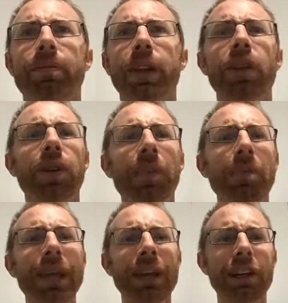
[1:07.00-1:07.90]
you can
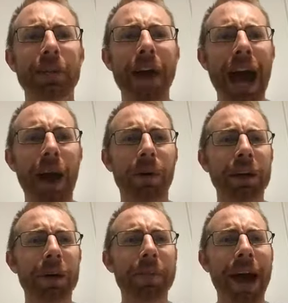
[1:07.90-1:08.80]
be in your power,
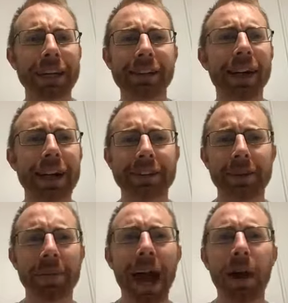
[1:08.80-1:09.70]
your
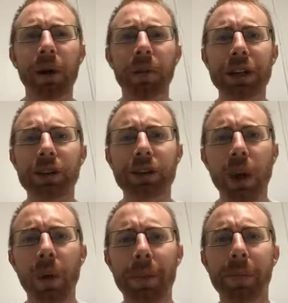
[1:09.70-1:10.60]
magnetizing power when you
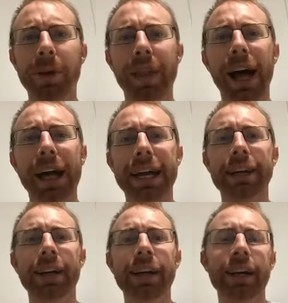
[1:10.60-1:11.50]
show up online.
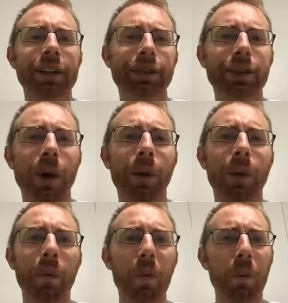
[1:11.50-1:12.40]

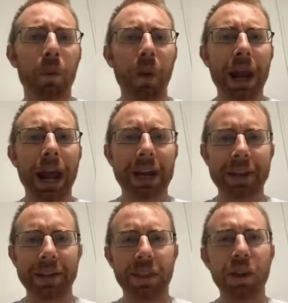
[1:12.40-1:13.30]
So when
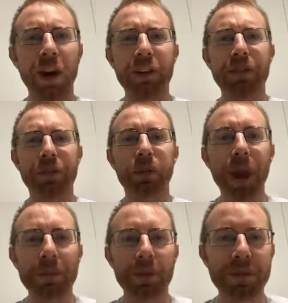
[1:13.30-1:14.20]
I thought of
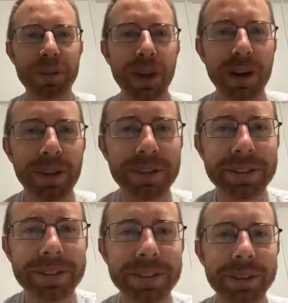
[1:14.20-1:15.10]
Rebel Flow,
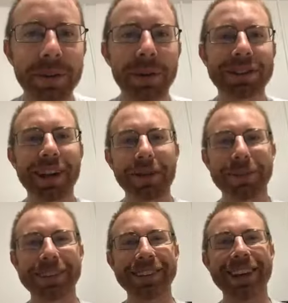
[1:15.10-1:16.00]
what's up?
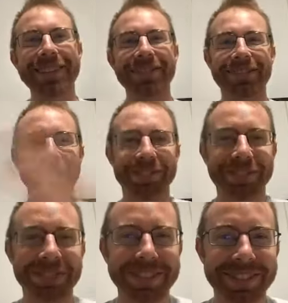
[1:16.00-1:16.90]
What's up?
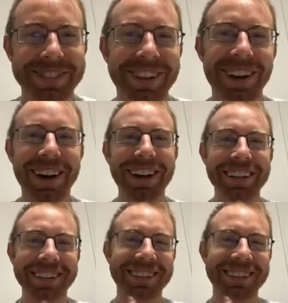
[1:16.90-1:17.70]
Heart.